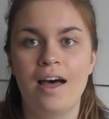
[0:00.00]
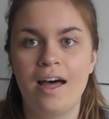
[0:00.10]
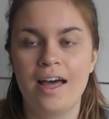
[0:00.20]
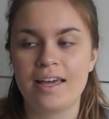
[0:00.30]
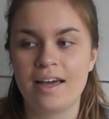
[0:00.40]

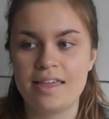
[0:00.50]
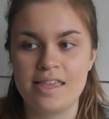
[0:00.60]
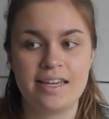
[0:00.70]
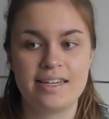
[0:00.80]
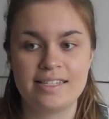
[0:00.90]
I
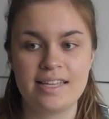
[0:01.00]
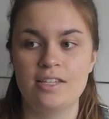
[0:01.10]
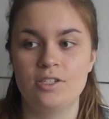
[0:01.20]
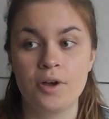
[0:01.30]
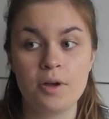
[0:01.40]
think it
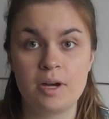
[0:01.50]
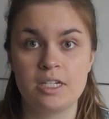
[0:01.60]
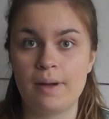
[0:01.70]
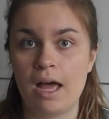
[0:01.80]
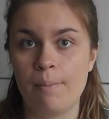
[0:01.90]
says so
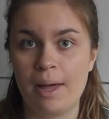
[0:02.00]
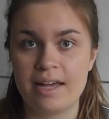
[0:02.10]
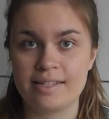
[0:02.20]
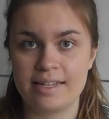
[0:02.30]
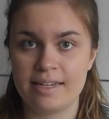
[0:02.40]
much about a
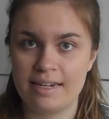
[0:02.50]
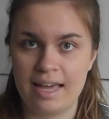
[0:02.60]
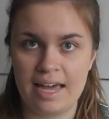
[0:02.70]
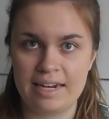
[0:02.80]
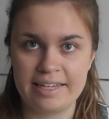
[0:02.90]
person,
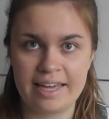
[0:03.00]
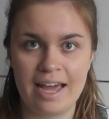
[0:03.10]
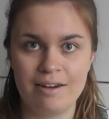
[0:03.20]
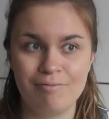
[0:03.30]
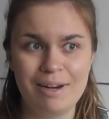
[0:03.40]
and it
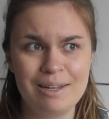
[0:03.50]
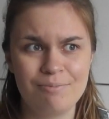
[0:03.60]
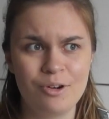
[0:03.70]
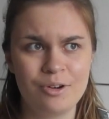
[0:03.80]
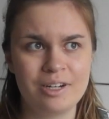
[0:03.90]
can really
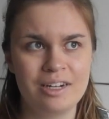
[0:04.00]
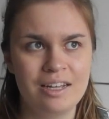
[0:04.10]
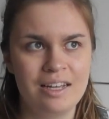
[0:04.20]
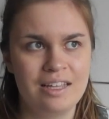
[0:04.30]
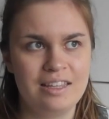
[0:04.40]
ruin
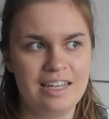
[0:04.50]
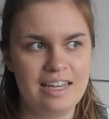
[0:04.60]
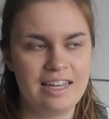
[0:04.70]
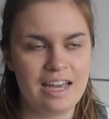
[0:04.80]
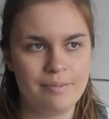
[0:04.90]

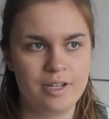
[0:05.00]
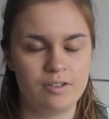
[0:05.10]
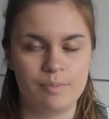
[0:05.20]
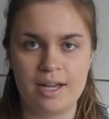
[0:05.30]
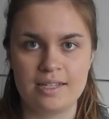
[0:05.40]
the image
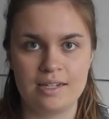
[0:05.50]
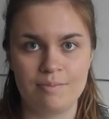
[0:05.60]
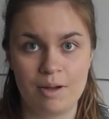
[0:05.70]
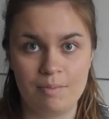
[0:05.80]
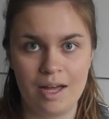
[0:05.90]
of a person
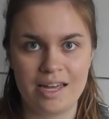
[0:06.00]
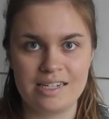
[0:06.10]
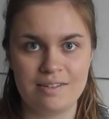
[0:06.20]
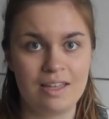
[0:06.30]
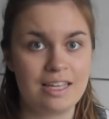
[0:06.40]
in my
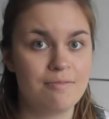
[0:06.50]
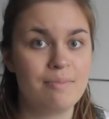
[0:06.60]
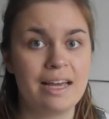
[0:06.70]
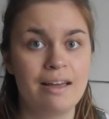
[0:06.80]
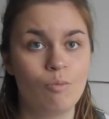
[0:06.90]
mind if they give
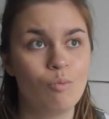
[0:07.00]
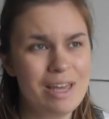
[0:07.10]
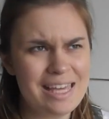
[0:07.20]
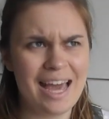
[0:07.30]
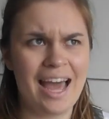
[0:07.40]
me a
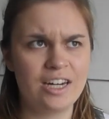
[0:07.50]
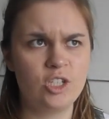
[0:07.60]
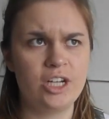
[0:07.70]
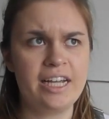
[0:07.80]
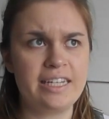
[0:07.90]
weak
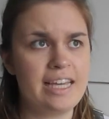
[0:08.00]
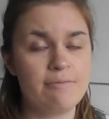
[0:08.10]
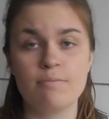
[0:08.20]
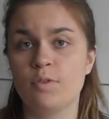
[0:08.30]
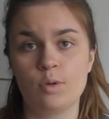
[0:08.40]
handshake
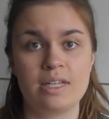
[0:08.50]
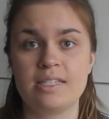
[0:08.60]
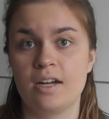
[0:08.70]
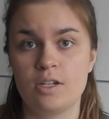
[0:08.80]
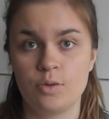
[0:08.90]
even before they
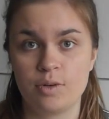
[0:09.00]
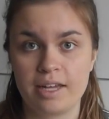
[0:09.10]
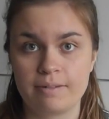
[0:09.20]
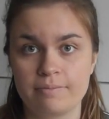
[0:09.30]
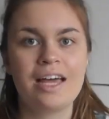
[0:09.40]
start
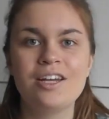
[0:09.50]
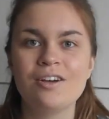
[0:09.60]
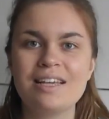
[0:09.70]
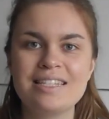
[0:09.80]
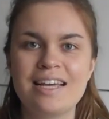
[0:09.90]
talking. I
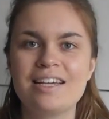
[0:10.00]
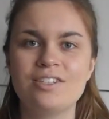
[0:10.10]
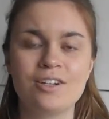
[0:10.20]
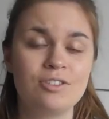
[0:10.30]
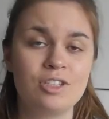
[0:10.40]
know they say
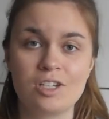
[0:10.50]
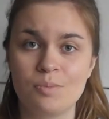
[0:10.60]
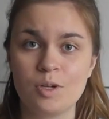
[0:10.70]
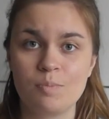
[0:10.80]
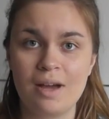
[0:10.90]
don't judge
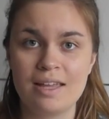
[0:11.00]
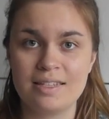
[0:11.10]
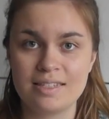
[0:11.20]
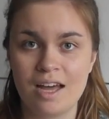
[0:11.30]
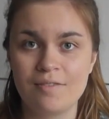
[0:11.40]
a book by
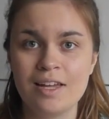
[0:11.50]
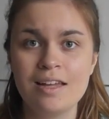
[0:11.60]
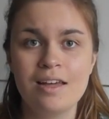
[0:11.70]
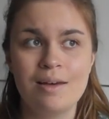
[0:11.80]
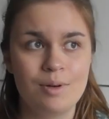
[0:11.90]
its
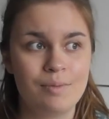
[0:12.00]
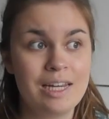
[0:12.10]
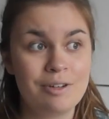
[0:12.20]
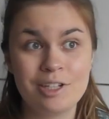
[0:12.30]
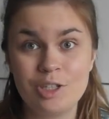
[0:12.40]
cover, but
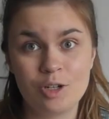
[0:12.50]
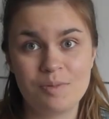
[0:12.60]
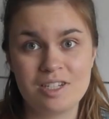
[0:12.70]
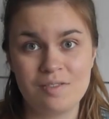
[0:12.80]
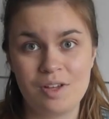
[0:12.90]
when you're in a
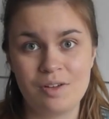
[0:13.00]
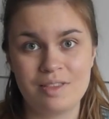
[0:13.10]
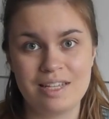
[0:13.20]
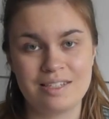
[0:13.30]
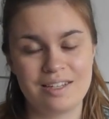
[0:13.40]
job
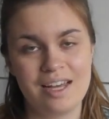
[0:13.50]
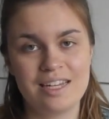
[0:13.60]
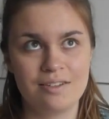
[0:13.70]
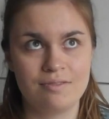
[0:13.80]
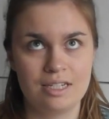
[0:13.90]
interview, this
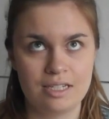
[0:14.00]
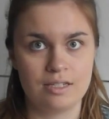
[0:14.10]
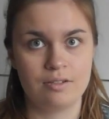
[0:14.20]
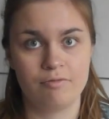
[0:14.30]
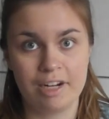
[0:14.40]
kind of
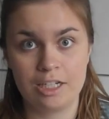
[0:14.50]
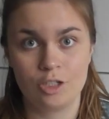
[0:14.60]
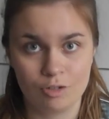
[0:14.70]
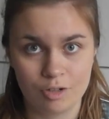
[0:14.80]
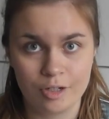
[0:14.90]
doesn't
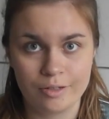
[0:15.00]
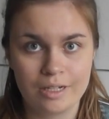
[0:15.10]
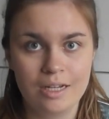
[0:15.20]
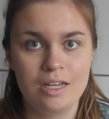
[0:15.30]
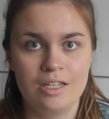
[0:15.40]
ring true.
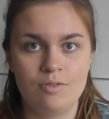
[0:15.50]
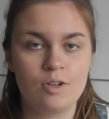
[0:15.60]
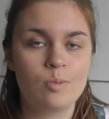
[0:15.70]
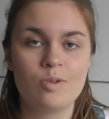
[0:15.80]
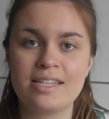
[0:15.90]
You've
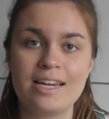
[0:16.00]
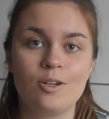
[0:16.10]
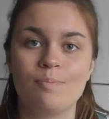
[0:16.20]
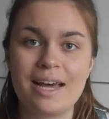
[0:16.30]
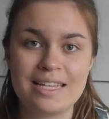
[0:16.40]
got to present
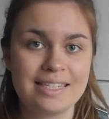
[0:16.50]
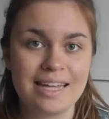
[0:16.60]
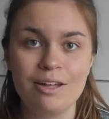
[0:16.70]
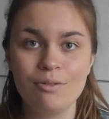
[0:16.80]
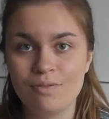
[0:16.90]
your best
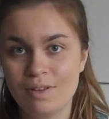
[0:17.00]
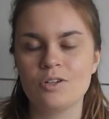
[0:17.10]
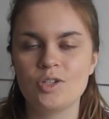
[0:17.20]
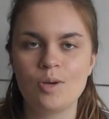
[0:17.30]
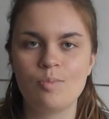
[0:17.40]
self.
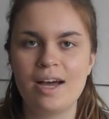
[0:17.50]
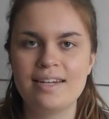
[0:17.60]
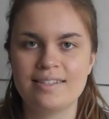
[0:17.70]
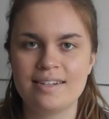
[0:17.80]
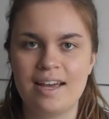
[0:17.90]
Your job wear
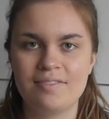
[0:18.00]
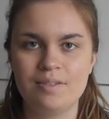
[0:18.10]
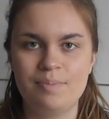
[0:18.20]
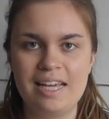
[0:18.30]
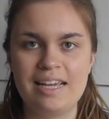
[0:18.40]
doesn't have
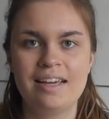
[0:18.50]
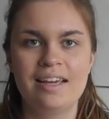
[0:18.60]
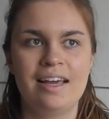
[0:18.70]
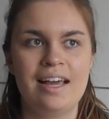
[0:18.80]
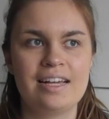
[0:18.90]
to be
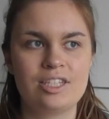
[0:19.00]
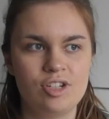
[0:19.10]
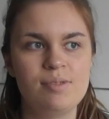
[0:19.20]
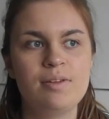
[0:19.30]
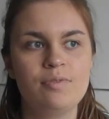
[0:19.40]

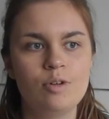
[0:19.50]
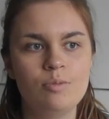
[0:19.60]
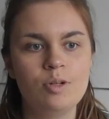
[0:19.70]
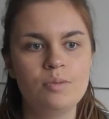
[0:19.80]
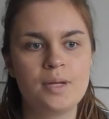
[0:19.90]
extremely
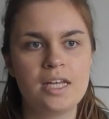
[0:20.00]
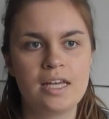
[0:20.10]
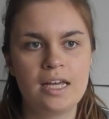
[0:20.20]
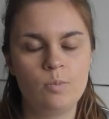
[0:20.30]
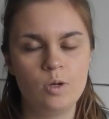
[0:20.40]
formal,
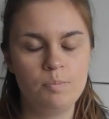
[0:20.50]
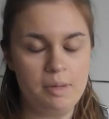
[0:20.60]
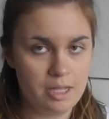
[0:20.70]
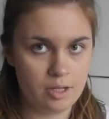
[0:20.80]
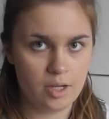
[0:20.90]
but it would
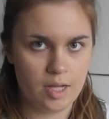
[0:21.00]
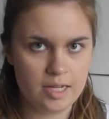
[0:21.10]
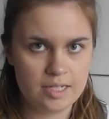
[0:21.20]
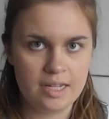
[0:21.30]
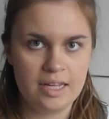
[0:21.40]
be
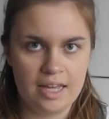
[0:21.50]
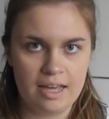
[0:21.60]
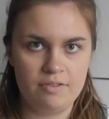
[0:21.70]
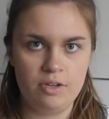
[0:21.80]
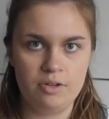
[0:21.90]
good
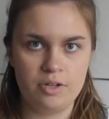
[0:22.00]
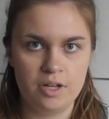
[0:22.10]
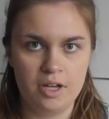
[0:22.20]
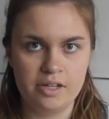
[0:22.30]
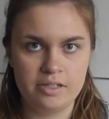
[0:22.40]
if you
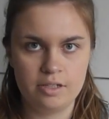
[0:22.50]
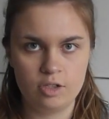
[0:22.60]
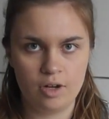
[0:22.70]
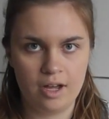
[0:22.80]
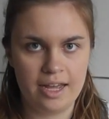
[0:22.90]
could
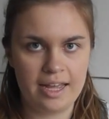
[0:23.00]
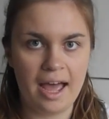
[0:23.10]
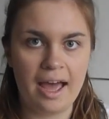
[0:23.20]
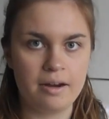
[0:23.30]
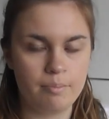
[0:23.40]
try
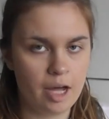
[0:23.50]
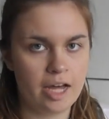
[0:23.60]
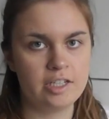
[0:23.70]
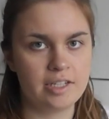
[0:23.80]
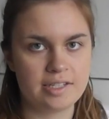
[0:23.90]
and
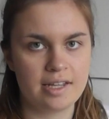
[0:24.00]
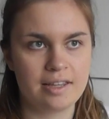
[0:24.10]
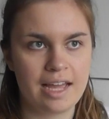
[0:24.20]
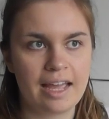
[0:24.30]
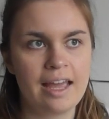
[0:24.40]
purchase
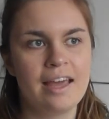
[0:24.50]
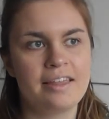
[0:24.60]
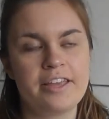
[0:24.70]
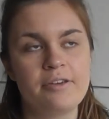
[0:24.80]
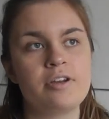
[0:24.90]
something
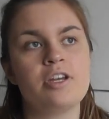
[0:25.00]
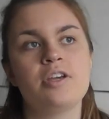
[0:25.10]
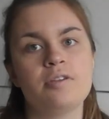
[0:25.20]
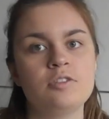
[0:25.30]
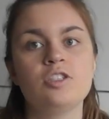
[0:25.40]
that you can
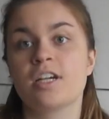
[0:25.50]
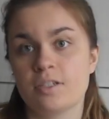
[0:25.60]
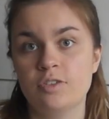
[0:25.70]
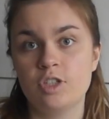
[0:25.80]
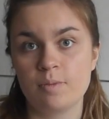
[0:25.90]
use
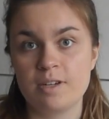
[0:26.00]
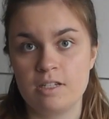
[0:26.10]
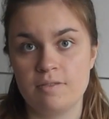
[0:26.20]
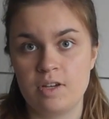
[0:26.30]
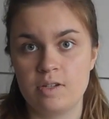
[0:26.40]
just for job
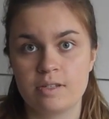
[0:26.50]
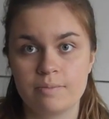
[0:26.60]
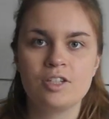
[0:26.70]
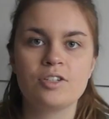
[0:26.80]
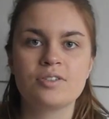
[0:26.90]
interviews.
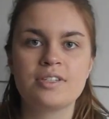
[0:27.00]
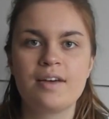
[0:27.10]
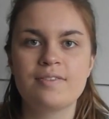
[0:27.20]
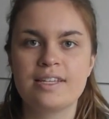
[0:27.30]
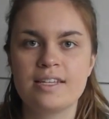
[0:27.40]
Social
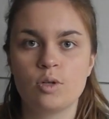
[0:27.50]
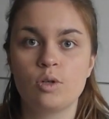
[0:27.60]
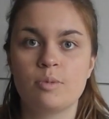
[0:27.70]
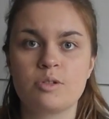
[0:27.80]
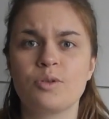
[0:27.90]
services
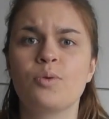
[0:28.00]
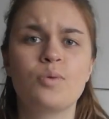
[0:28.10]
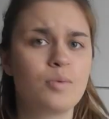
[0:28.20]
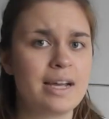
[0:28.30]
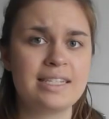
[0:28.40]
almost
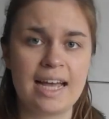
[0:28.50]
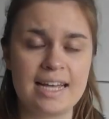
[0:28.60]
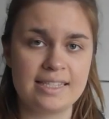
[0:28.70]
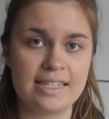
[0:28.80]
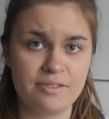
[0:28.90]
always
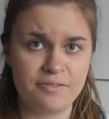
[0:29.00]
has this